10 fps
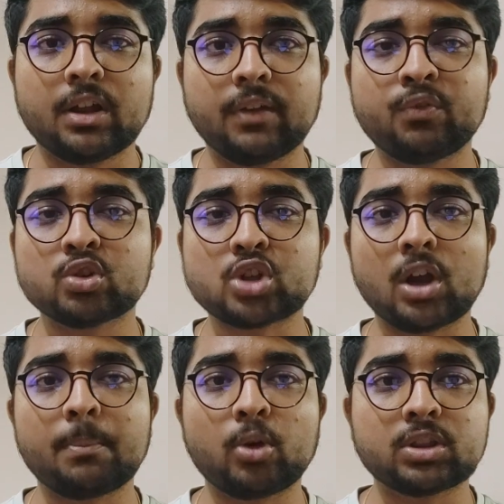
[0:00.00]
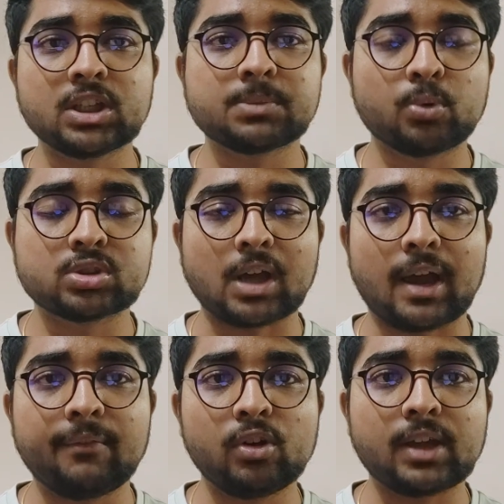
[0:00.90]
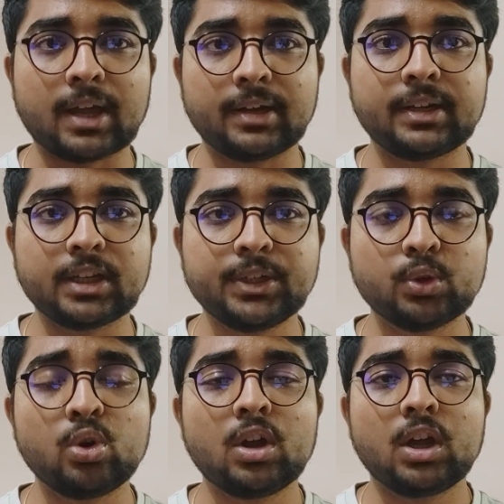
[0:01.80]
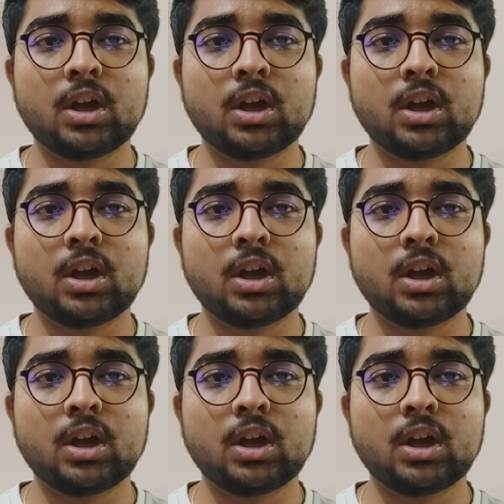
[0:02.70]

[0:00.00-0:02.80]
If you solve both these books, I will guarantee you,